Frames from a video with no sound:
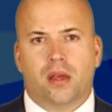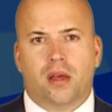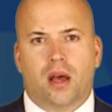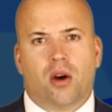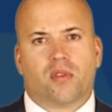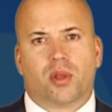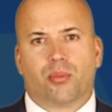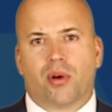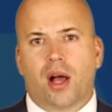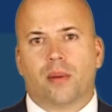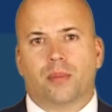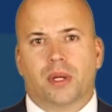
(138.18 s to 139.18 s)
However, the
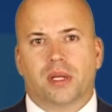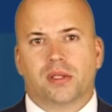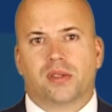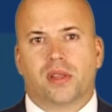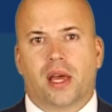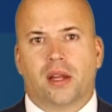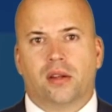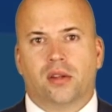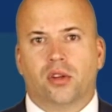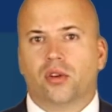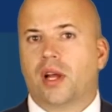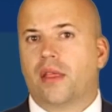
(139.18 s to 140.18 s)
problem is that
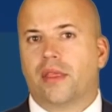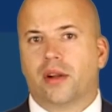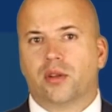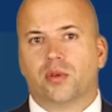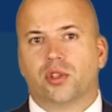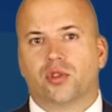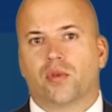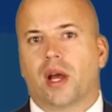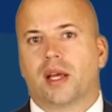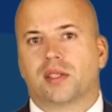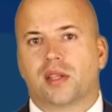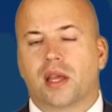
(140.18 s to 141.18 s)
you're not there to
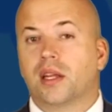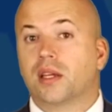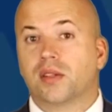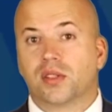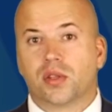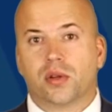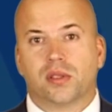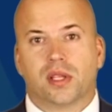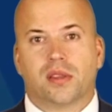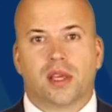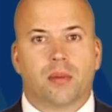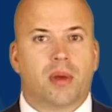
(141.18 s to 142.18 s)
address any concerns
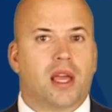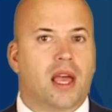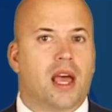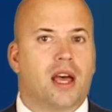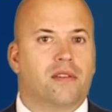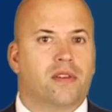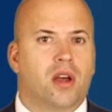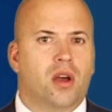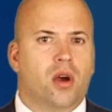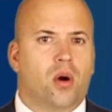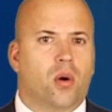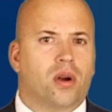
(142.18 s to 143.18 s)
that they may have,
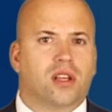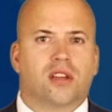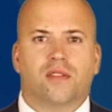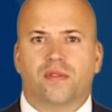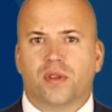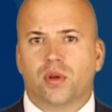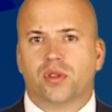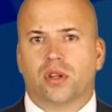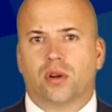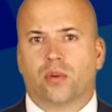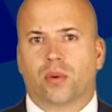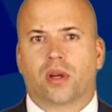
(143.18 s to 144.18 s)
or any
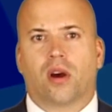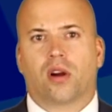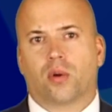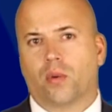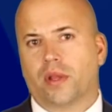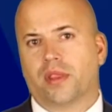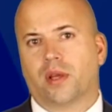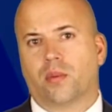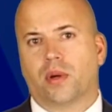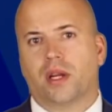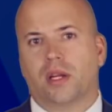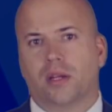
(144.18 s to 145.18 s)
confusion regarding what they
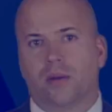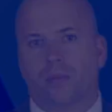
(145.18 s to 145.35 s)
read.